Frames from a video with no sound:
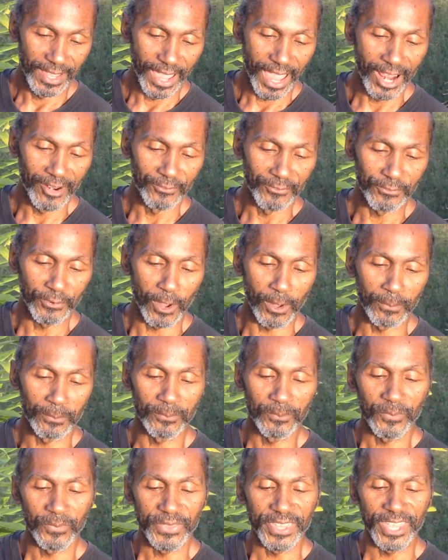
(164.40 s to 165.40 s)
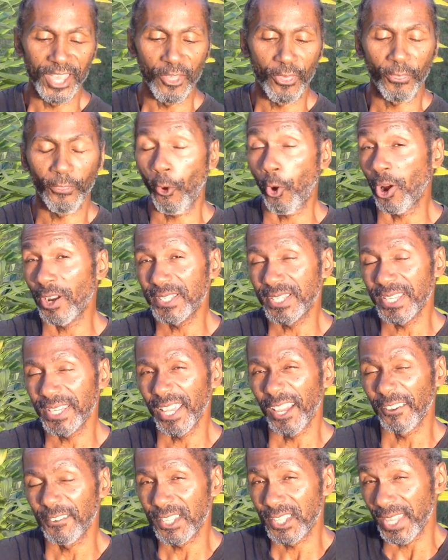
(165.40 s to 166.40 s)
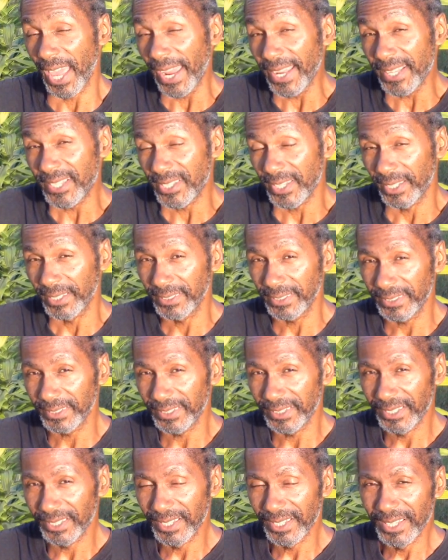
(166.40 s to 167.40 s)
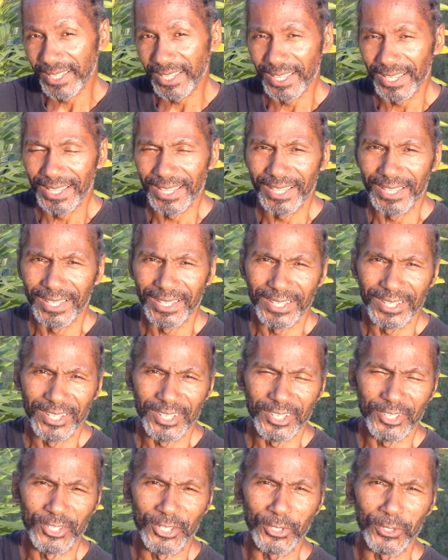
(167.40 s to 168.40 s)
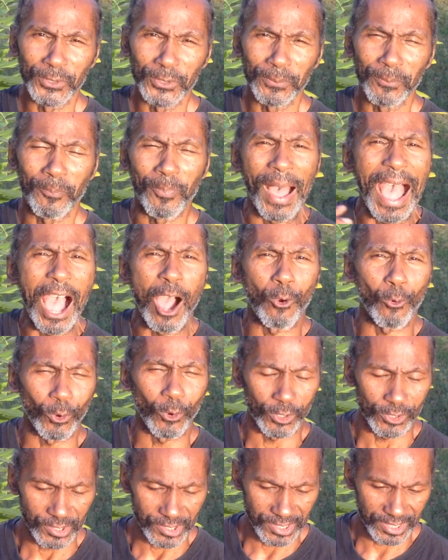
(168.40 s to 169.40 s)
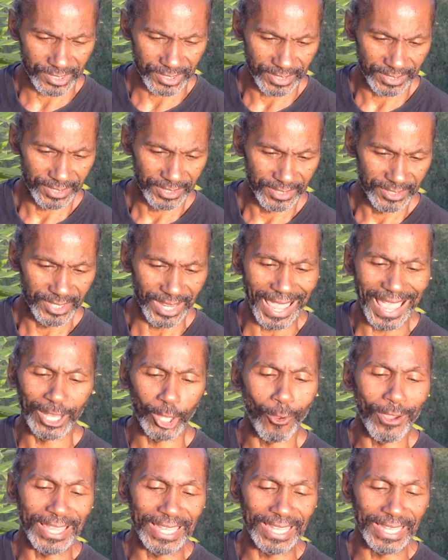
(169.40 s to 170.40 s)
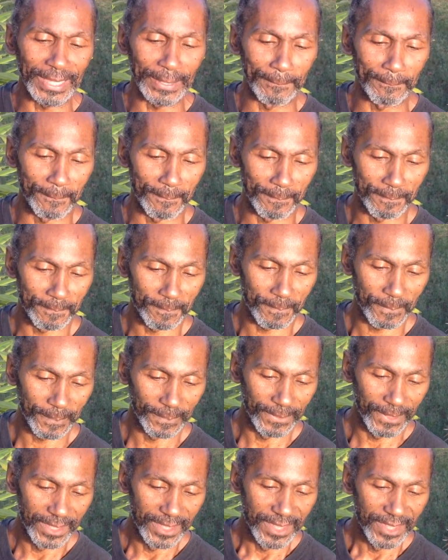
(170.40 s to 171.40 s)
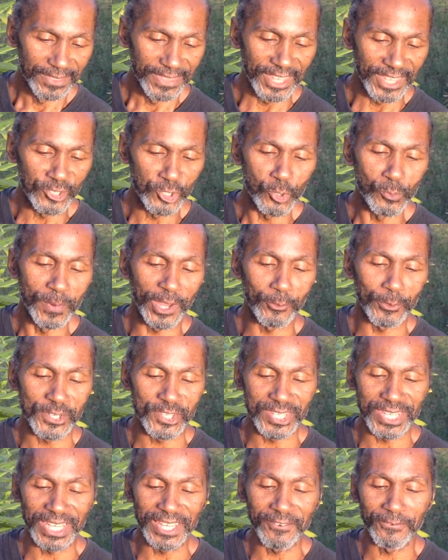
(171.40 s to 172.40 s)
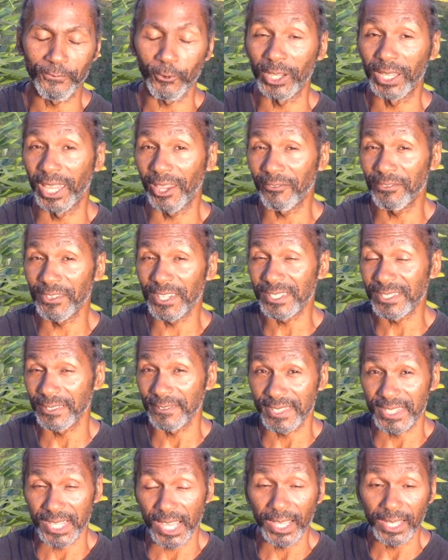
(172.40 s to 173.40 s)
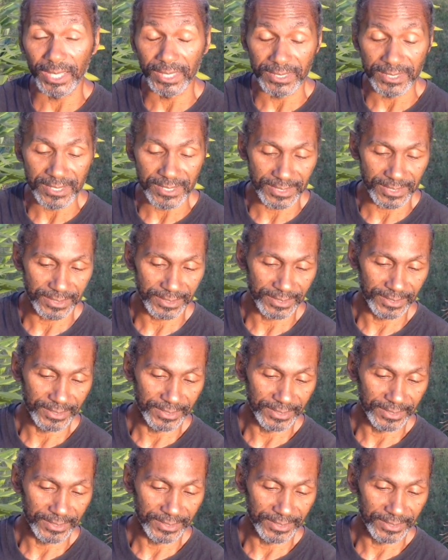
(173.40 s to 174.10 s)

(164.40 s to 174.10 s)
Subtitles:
and from the authority of Satan to powers, to Elohim, that you may receive forgiveness of sins